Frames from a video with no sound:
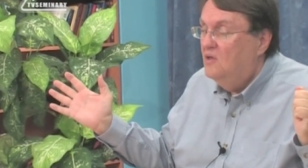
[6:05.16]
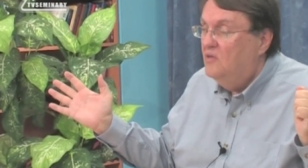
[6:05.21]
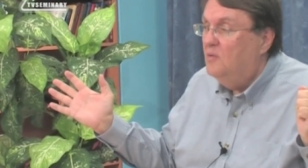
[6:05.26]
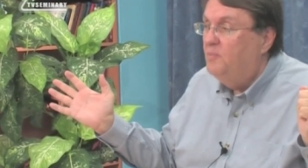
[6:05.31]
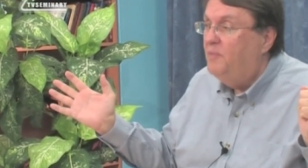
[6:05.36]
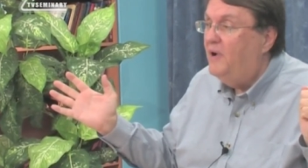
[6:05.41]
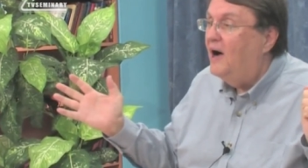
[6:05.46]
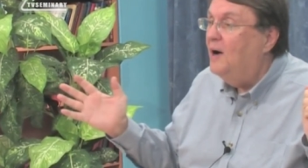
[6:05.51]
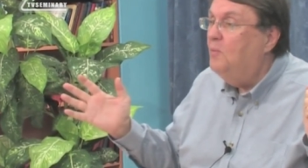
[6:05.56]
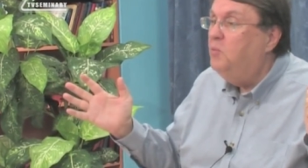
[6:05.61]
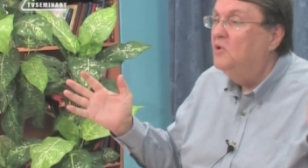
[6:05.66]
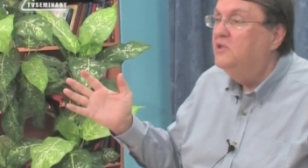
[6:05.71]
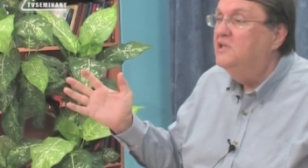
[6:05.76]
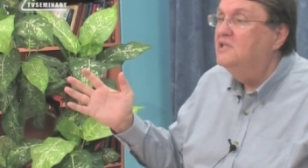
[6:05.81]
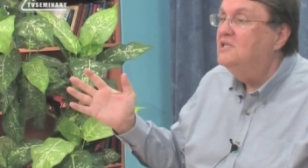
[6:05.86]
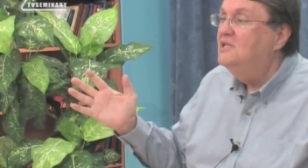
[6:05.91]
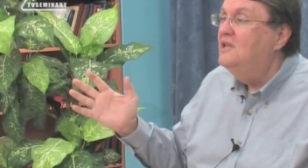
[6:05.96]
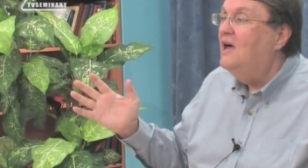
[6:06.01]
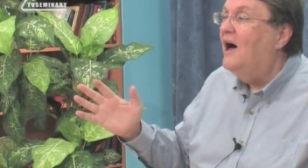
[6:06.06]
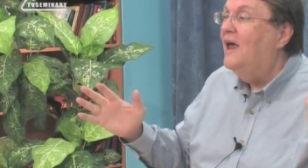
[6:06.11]
The Bible
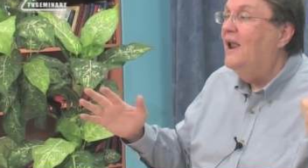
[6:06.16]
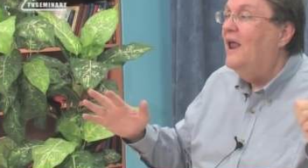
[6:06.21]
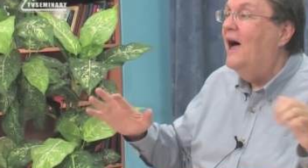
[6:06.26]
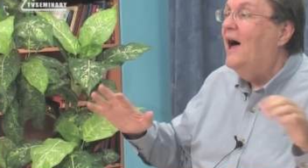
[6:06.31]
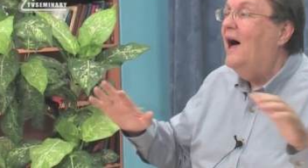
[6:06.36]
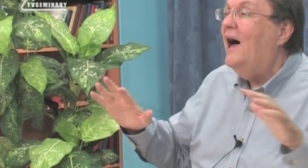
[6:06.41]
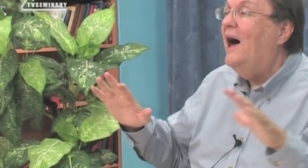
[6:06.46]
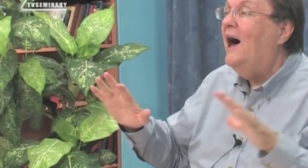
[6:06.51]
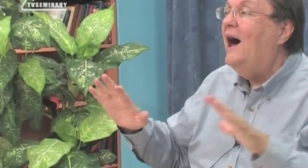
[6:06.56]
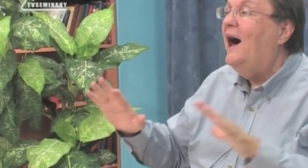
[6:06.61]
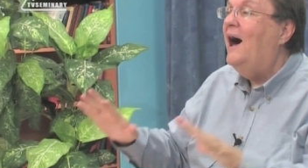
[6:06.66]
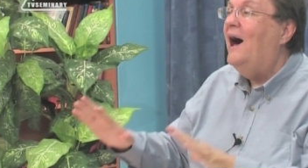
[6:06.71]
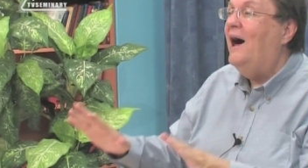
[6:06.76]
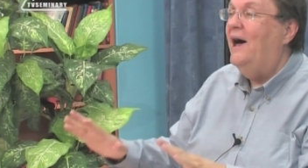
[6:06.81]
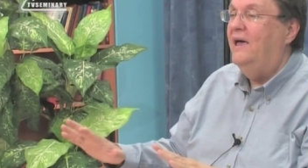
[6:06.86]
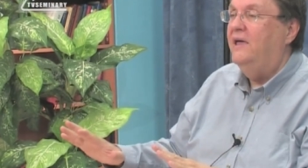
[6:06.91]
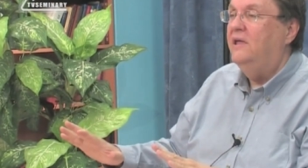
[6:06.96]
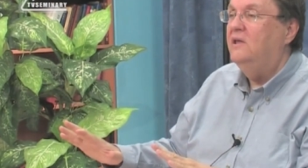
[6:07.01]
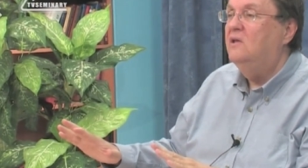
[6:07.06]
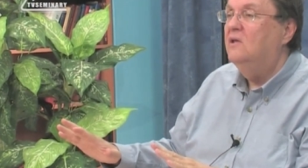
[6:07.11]
does not
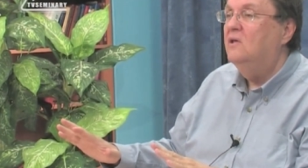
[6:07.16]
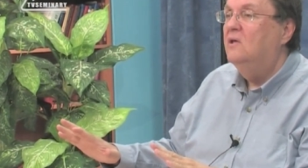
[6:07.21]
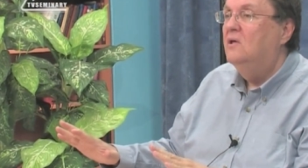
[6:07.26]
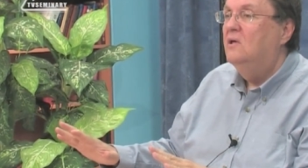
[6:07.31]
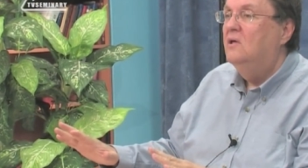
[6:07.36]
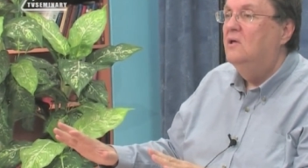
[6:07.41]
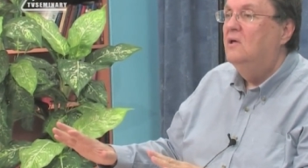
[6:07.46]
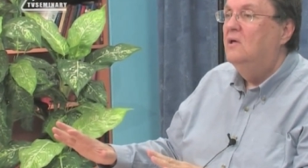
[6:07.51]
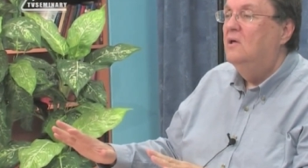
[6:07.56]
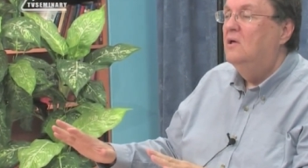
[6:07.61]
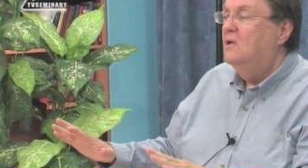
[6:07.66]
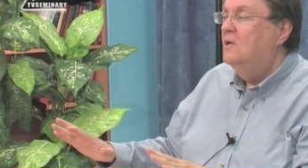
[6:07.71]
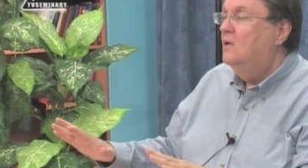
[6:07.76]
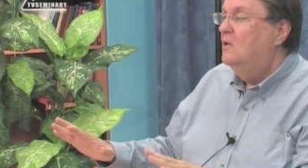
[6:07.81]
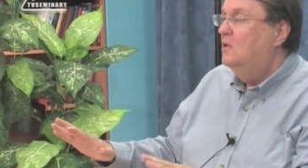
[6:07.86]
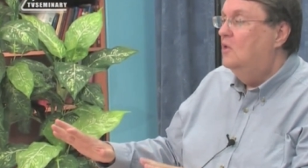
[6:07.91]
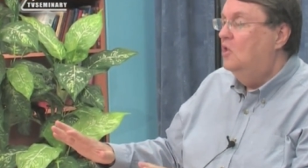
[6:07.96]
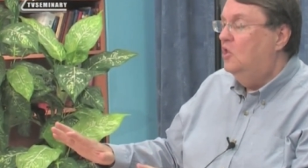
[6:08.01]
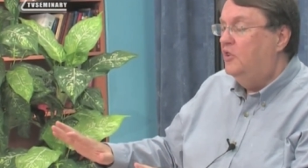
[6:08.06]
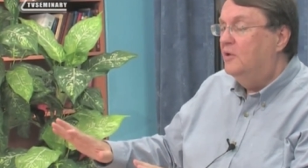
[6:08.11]
hide
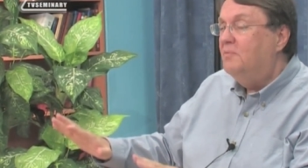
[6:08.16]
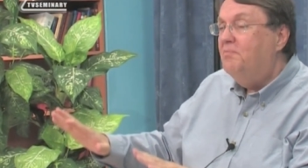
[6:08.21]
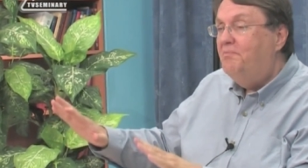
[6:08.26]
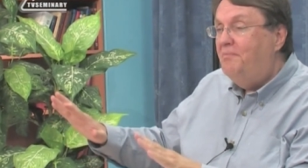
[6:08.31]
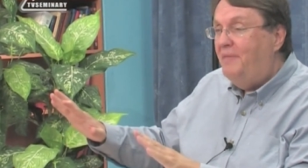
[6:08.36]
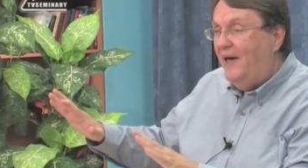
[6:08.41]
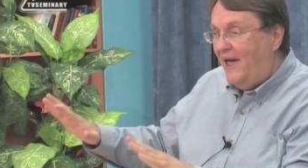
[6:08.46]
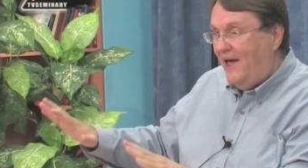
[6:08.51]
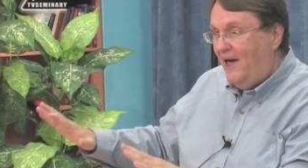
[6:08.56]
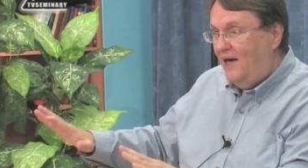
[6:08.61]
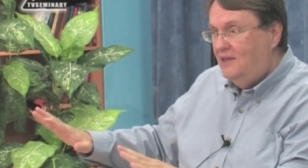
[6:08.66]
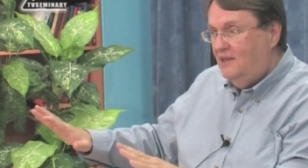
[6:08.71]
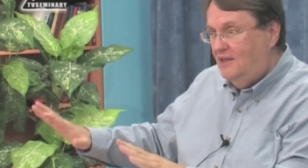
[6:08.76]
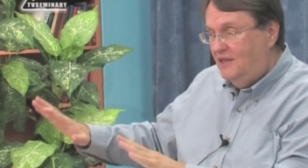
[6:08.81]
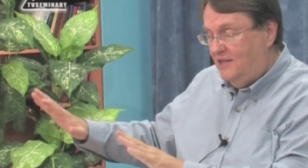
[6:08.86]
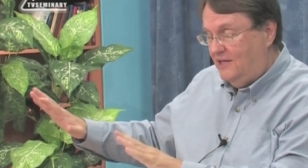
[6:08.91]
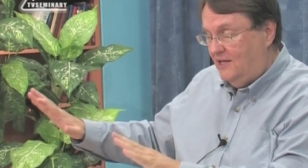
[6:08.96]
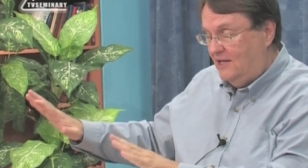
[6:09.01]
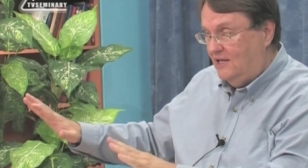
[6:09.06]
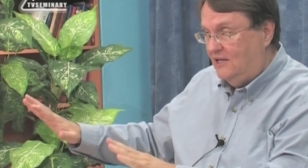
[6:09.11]
the bad
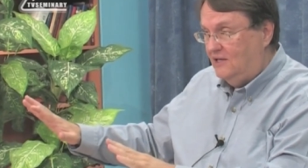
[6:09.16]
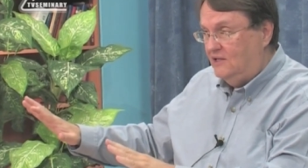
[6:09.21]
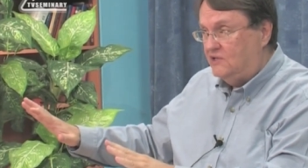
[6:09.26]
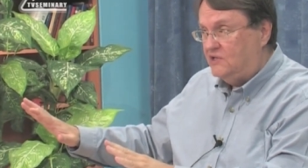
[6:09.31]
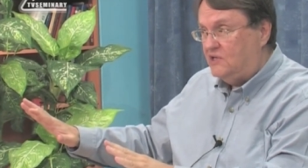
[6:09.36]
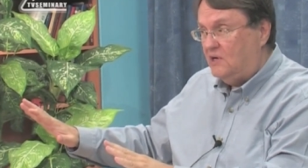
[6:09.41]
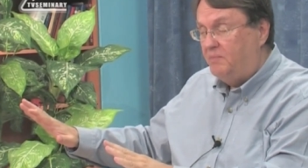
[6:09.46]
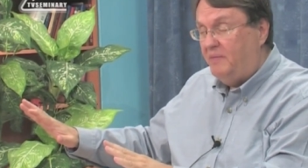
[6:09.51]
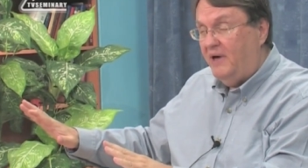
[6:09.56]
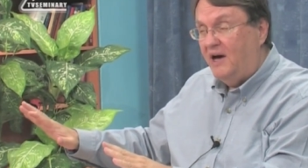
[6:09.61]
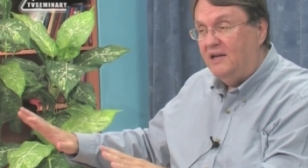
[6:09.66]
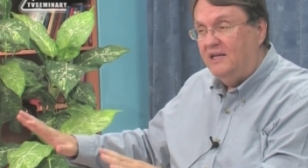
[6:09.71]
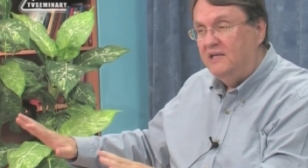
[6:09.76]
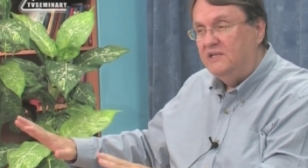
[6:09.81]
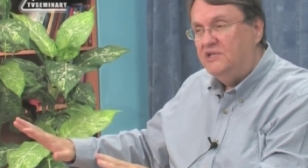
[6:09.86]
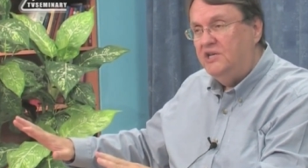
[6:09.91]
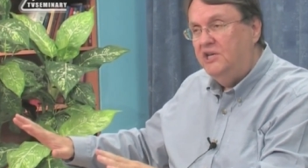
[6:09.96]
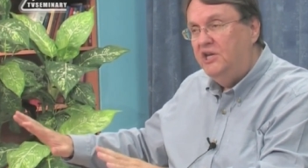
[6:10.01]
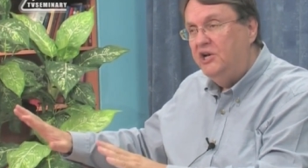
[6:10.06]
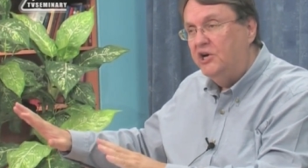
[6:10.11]
things about
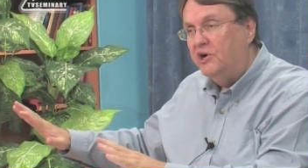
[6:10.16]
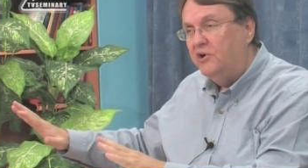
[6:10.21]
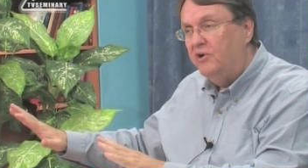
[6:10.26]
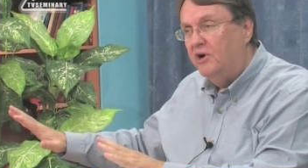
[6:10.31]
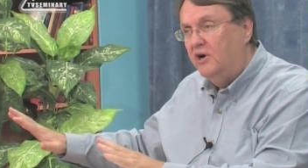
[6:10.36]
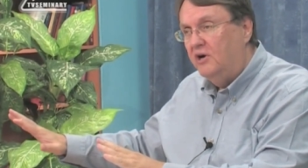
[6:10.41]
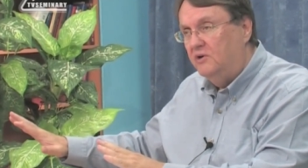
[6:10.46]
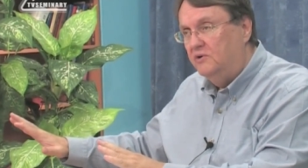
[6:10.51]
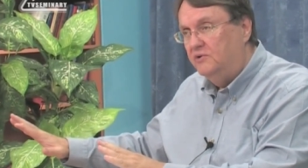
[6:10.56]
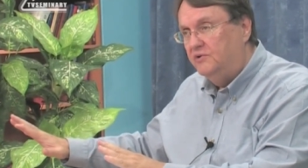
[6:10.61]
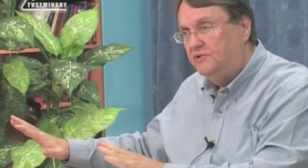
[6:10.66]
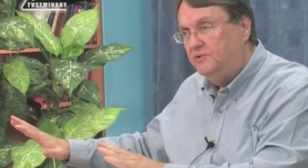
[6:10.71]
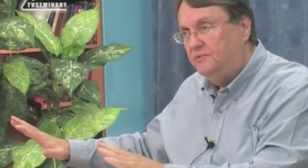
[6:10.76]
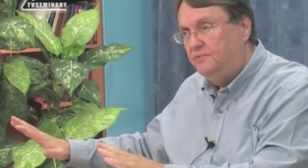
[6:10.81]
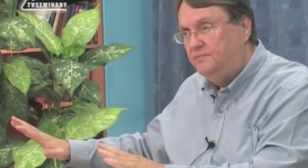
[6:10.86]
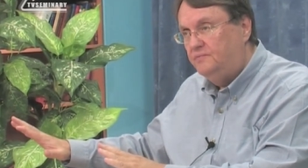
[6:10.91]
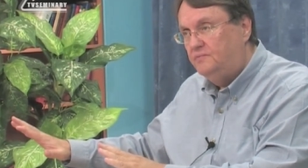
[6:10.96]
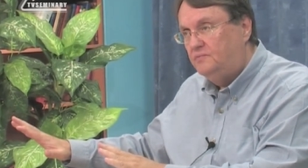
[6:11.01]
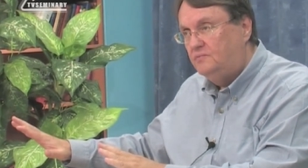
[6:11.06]
its heroes.